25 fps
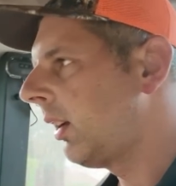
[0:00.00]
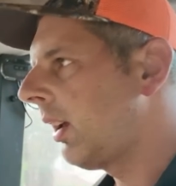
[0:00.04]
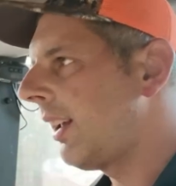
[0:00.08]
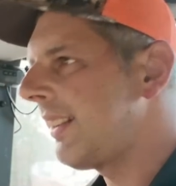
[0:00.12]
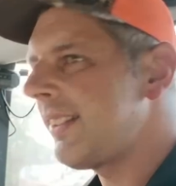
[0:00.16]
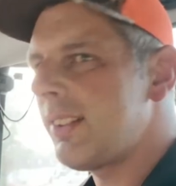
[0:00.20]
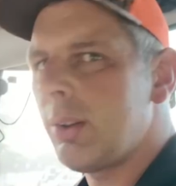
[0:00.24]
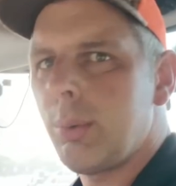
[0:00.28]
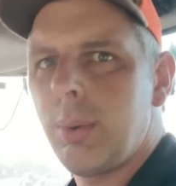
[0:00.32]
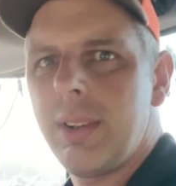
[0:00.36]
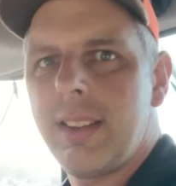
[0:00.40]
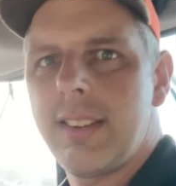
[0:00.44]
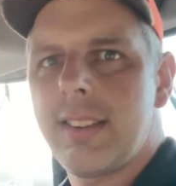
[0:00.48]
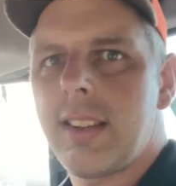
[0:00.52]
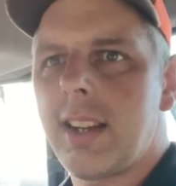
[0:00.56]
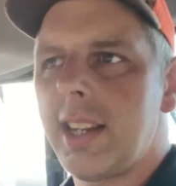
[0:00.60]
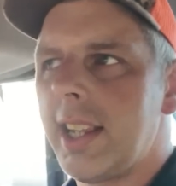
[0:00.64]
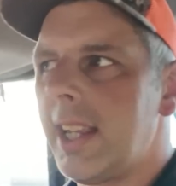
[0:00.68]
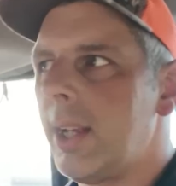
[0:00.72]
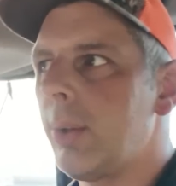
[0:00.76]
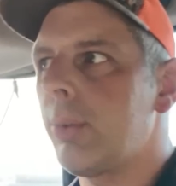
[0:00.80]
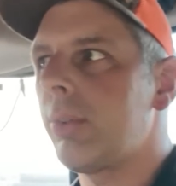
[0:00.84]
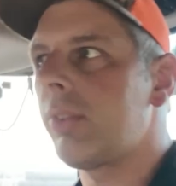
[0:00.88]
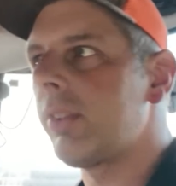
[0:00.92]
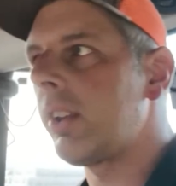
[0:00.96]
There's always
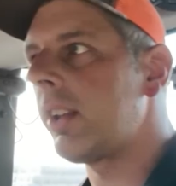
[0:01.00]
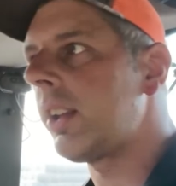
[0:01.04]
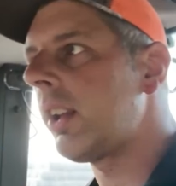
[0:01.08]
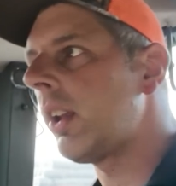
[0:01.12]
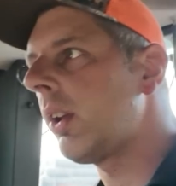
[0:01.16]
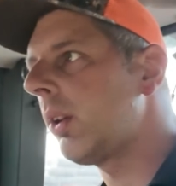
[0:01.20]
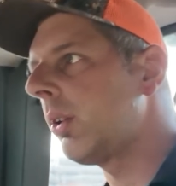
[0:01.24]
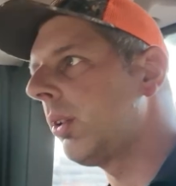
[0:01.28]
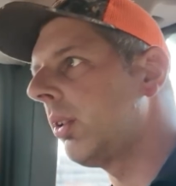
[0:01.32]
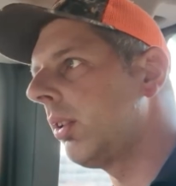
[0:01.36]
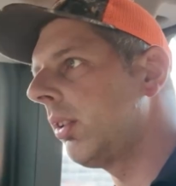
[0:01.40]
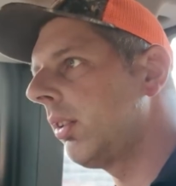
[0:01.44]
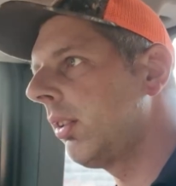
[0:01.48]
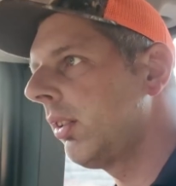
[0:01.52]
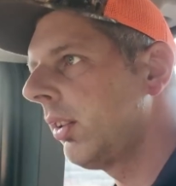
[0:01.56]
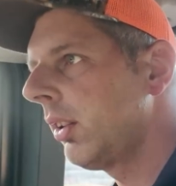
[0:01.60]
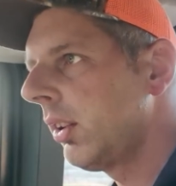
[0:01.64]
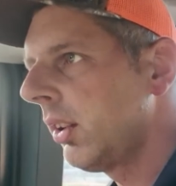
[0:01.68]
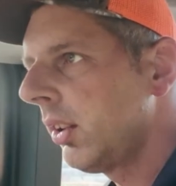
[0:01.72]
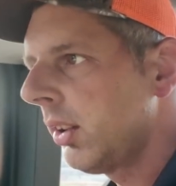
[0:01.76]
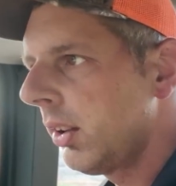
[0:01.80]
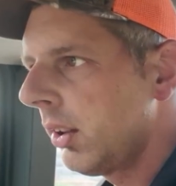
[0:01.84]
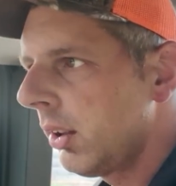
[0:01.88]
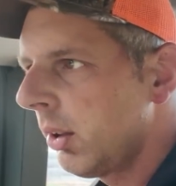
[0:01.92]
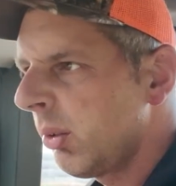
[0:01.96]
something else to do.
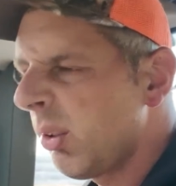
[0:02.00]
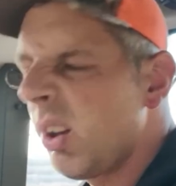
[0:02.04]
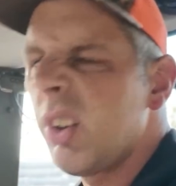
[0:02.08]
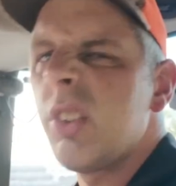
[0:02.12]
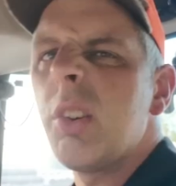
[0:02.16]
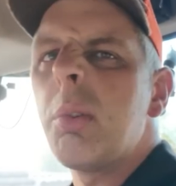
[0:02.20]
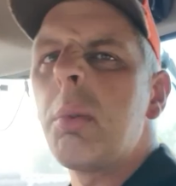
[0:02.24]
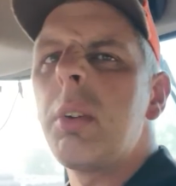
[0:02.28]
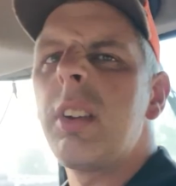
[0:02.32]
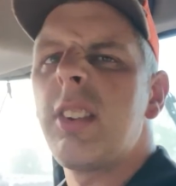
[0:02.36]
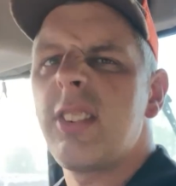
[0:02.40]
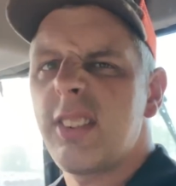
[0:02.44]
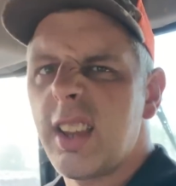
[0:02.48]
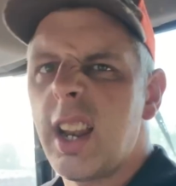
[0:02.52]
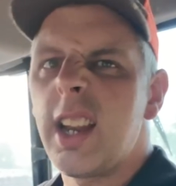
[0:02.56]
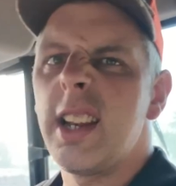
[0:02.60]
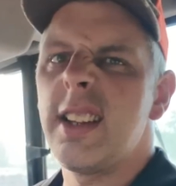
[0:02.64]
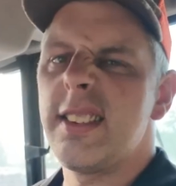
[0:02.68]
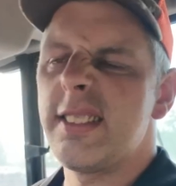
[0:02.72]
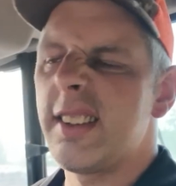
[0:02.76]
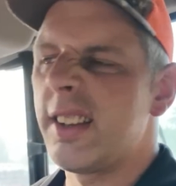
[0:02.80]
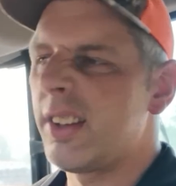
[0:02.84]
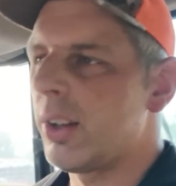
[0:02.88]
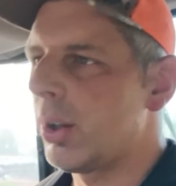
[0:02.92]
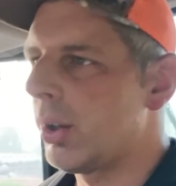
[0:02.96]
Well, there's always
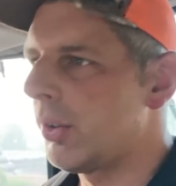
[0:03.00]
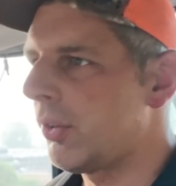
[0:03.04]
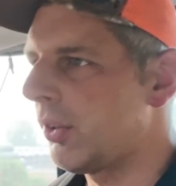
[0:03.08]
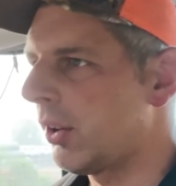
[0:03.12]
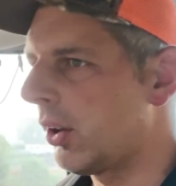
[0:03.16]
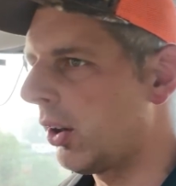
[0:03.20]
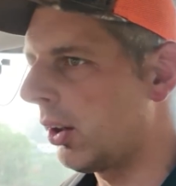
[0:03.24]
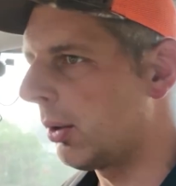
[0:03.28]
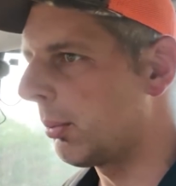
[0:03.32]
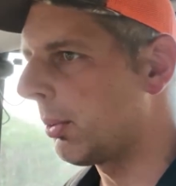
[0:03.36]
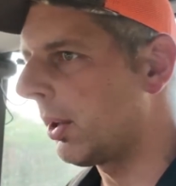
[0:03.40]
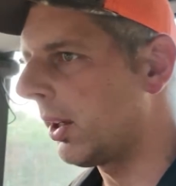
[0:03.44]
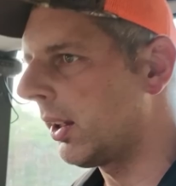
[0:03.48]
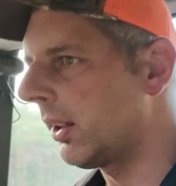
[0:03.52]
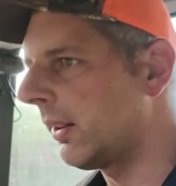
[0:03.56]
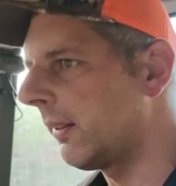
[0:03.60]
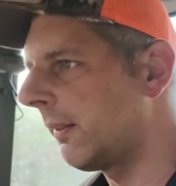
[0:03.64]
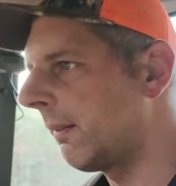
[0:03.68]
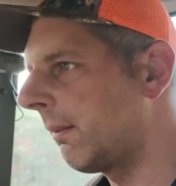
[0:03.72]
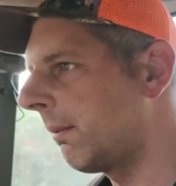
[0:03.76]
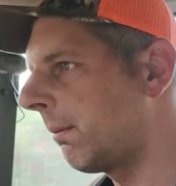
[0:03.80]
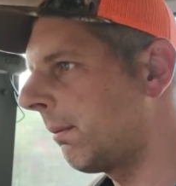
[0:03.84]
something to do, if you know what I mean.